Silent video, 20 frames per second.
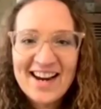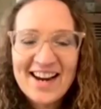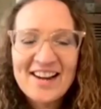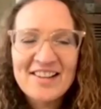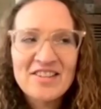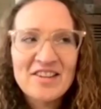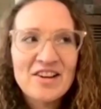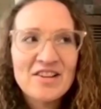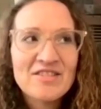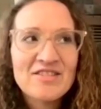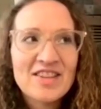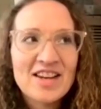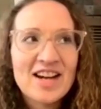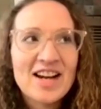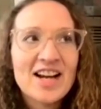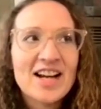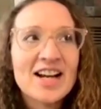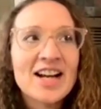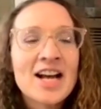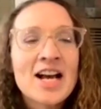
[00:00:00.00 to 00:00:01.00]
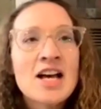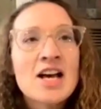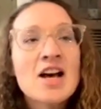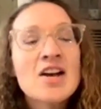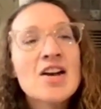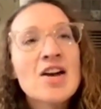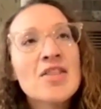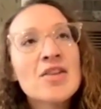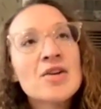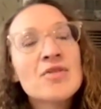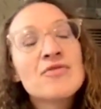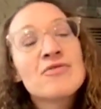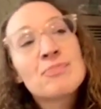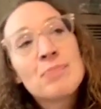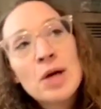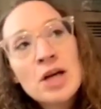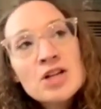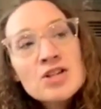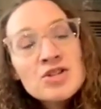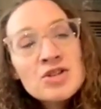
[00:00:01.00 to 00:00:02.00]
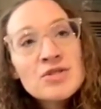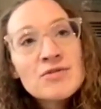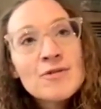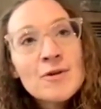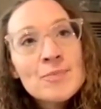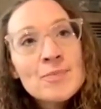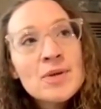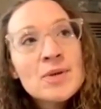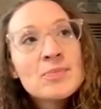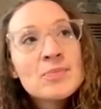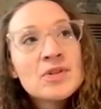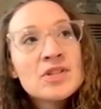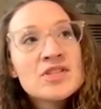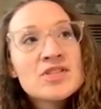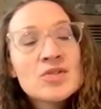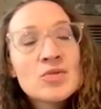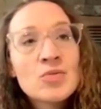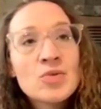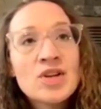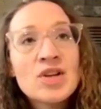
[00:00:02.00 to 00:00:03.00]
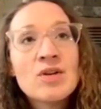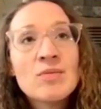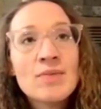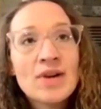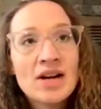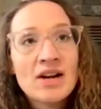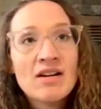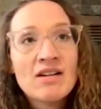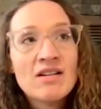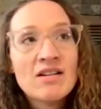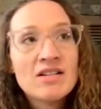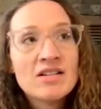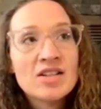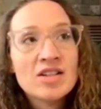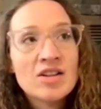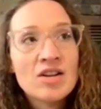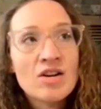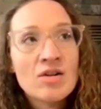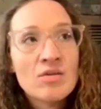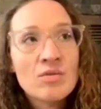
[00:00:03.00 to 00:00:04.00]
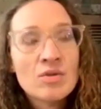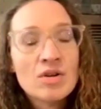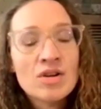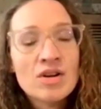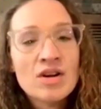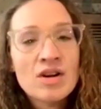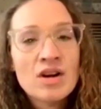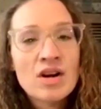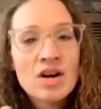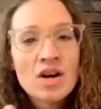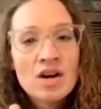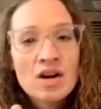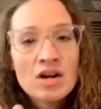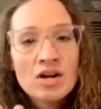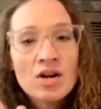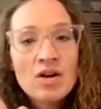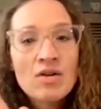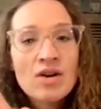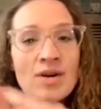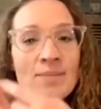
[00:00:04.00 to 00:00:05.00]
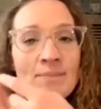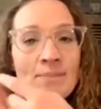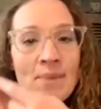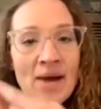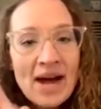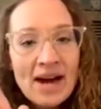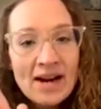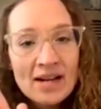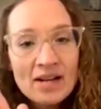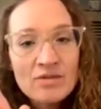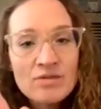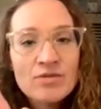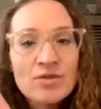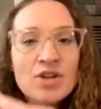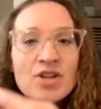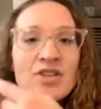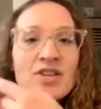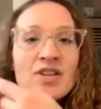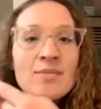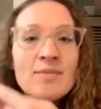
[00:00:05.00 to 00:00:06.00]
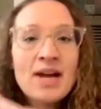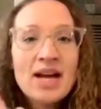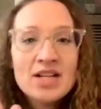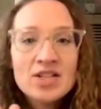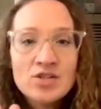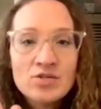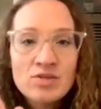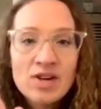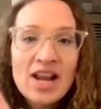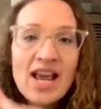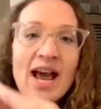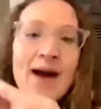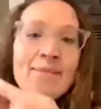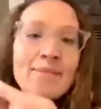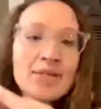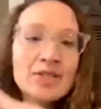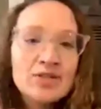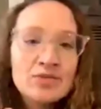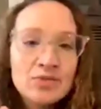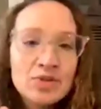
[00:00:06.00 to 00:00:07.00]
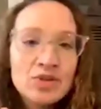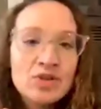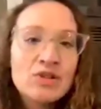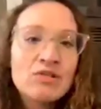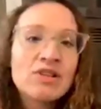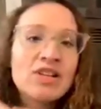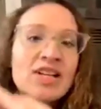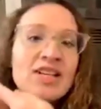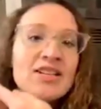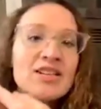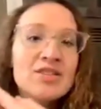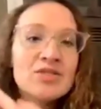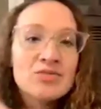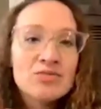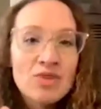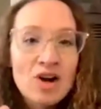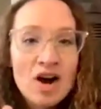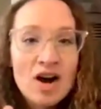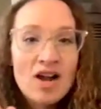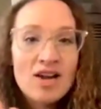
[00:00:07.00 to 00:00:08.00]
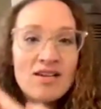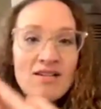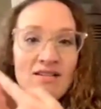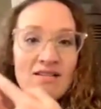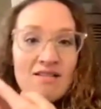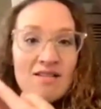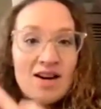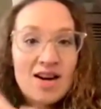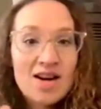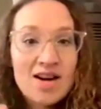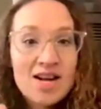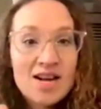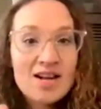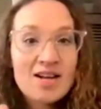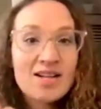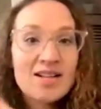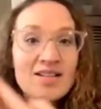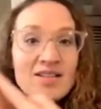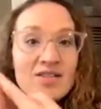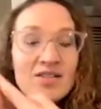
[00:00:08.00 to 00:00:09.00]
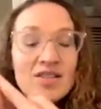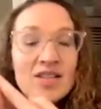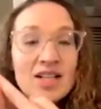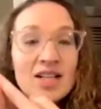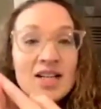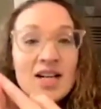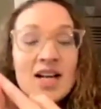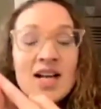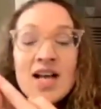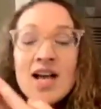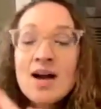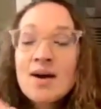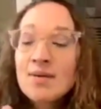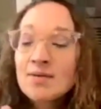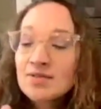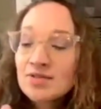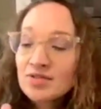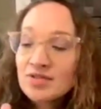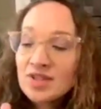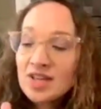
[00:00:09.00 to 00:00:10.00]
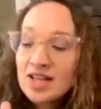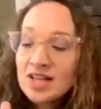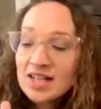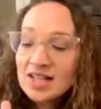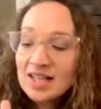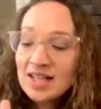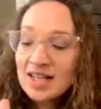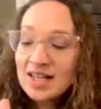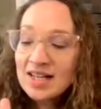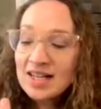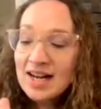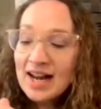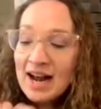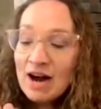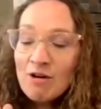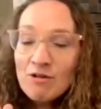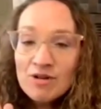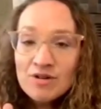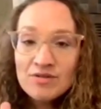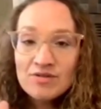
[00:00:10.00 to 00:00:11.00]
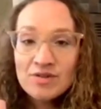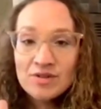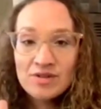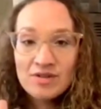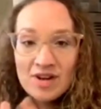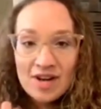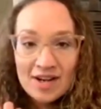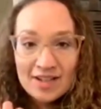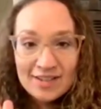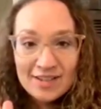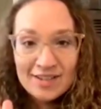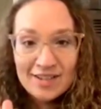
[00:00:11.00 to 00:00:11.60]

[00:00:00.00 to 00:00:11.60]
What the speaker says: I love that. Another picture for people is the wheelbarrow. We're going back and forth, and imagine what happens. Well, you create this rut, right? And so then getting out of the rut,